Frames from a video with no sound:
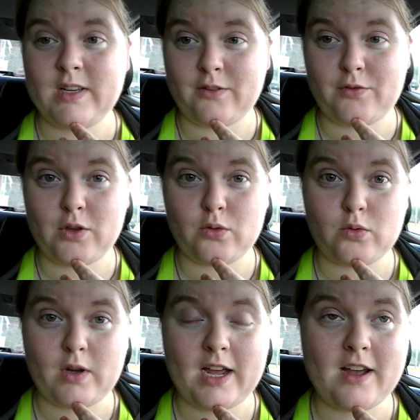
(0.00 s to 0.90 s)
if
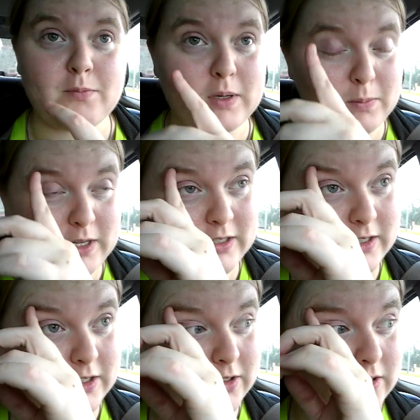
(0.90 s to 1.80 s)
you have been paying
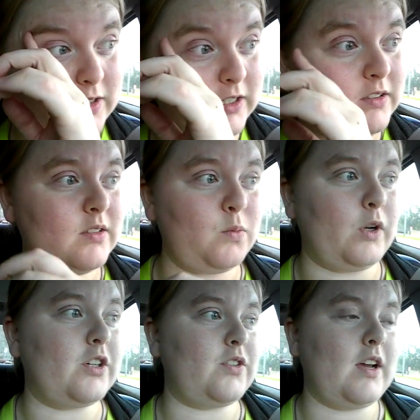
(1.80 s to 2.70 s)
attention to this,
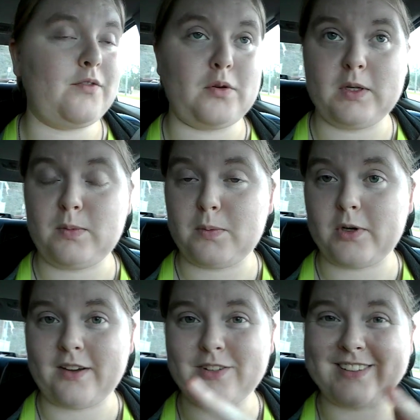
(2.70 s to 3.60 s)
which not very many people have